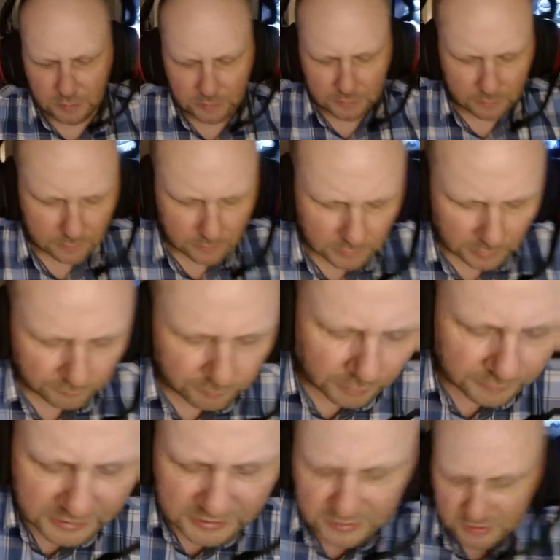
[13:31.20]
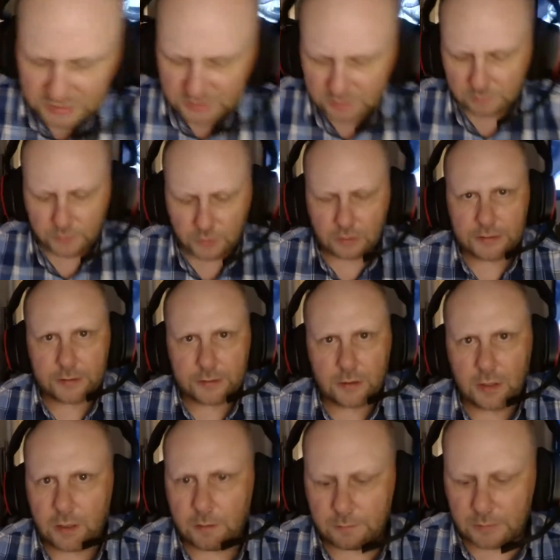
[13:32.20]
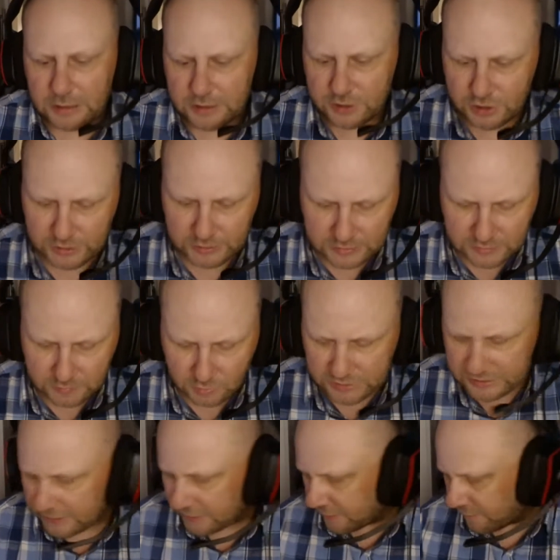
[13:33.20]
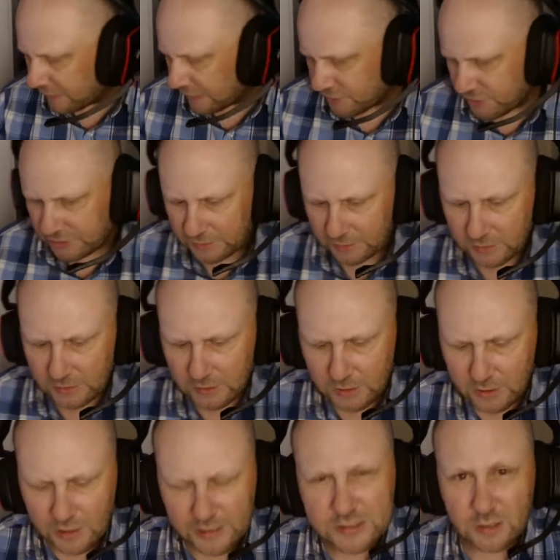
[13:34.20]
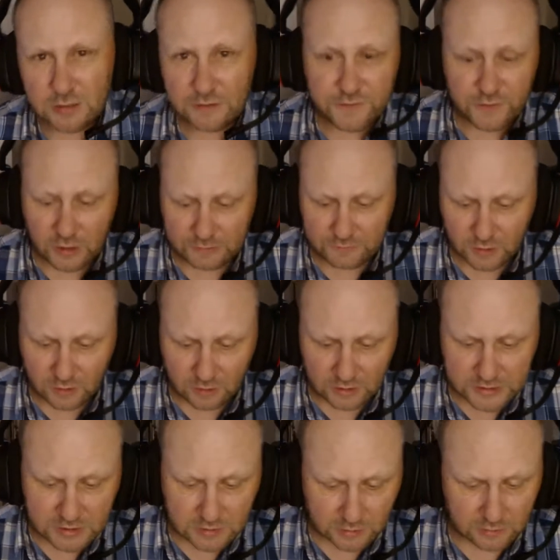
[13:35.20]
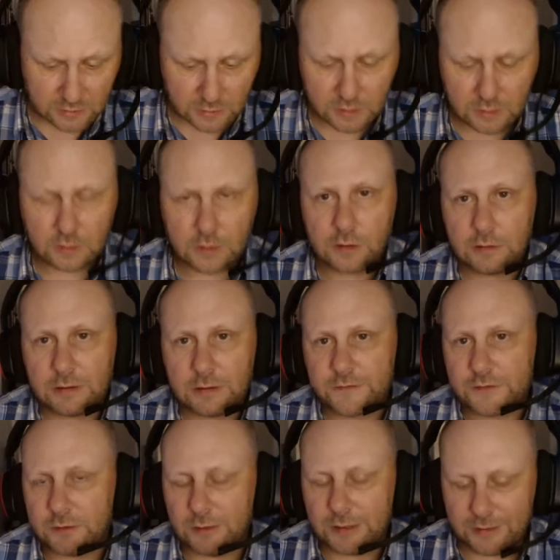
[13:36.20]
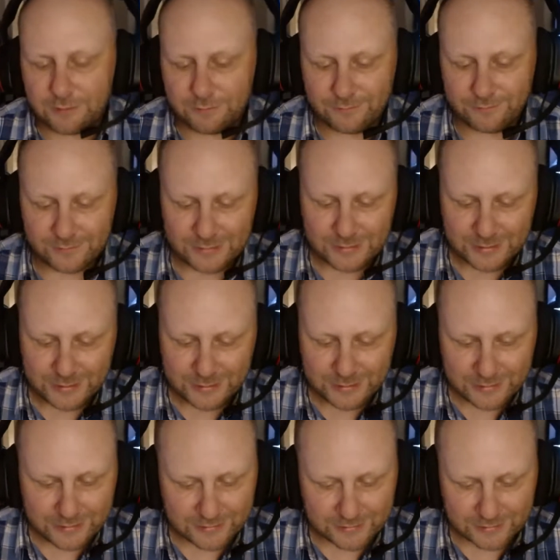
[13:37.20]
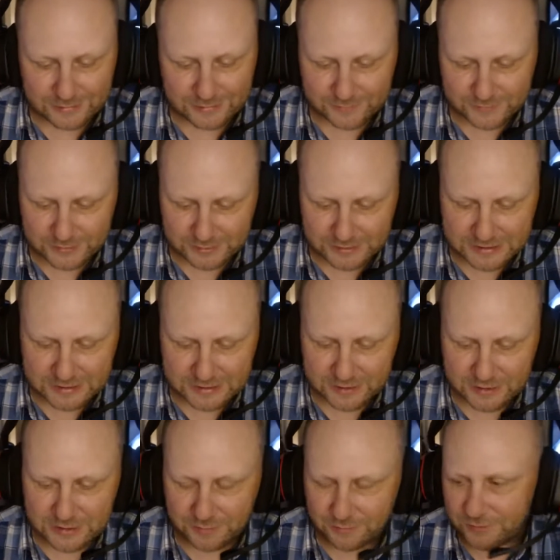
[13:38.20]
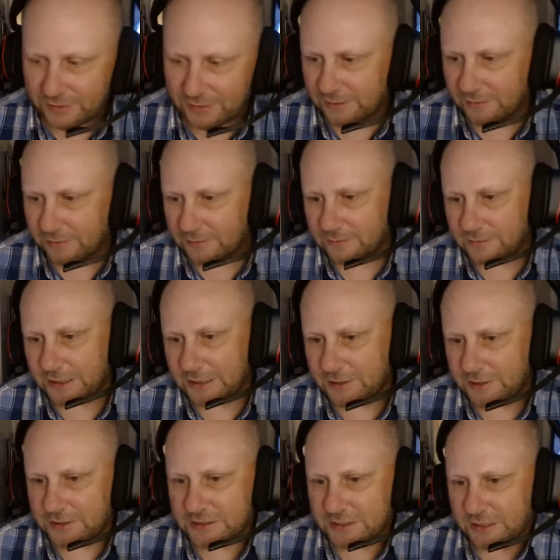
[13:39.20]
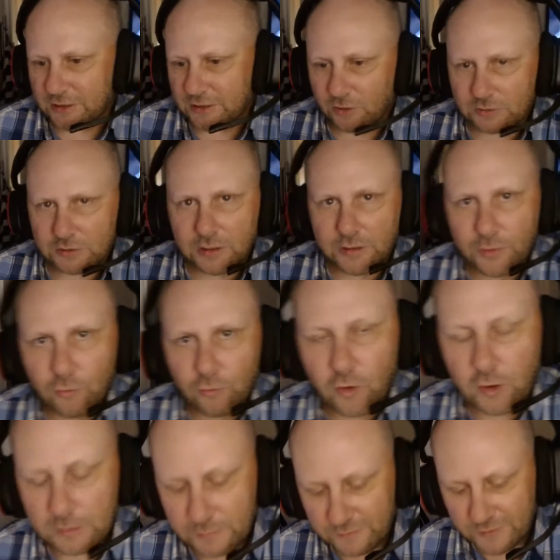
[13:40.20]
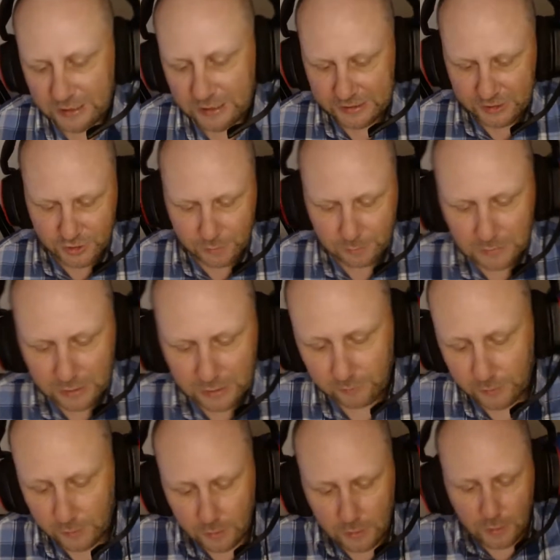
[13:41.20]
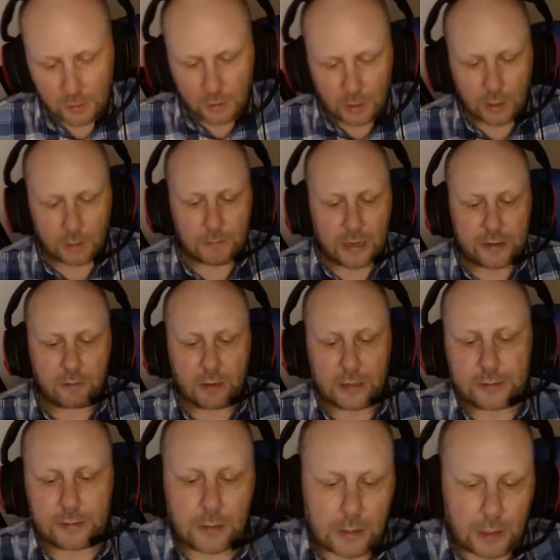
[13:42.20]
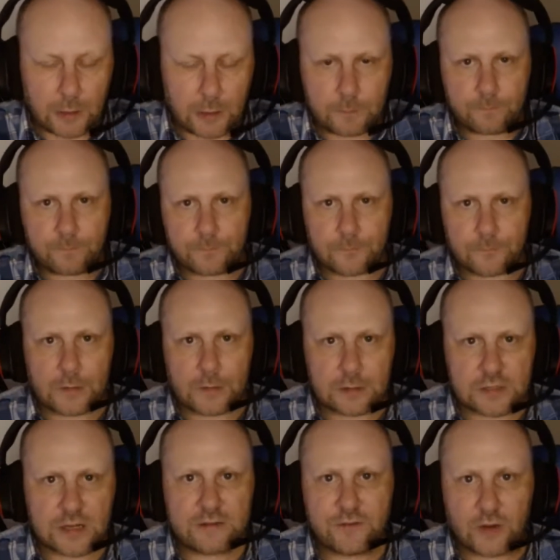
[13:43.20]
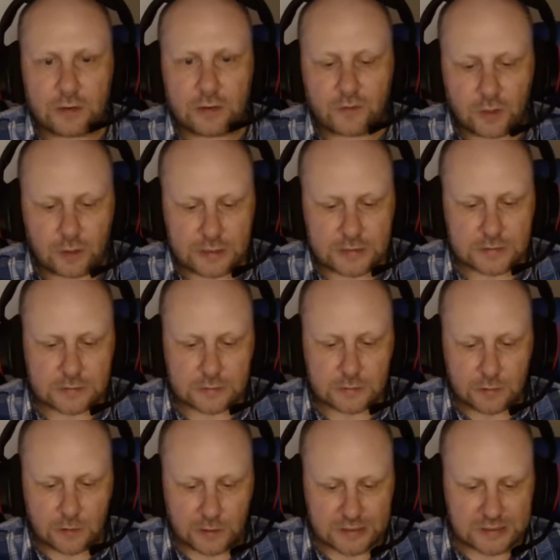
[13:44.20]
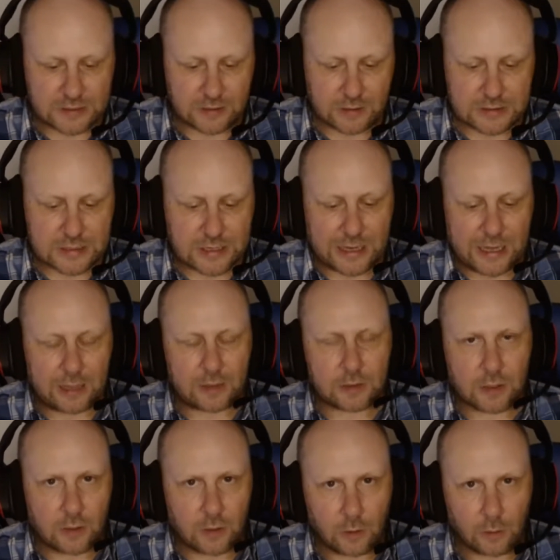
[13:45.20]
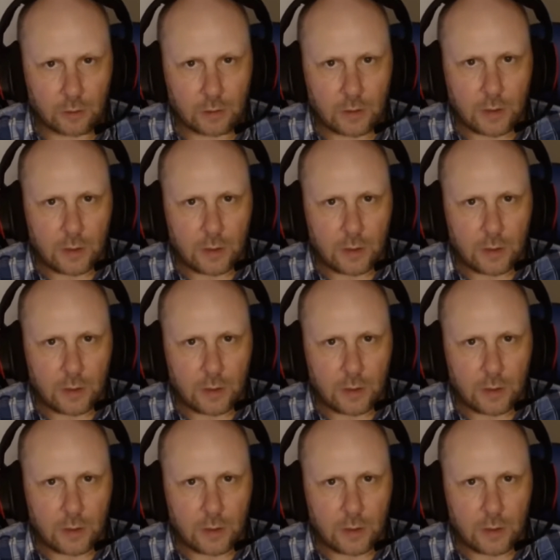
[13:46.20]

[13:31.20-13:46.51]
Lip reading: I wrote this at some point last year, towards the end of last year. It's only 5 lines, so you're not going to have to you're not going to have to listen to something hideously long like the rhyme of the Ancient Mariner. Anyway, it's only 5 lines, and it starts: alcohol,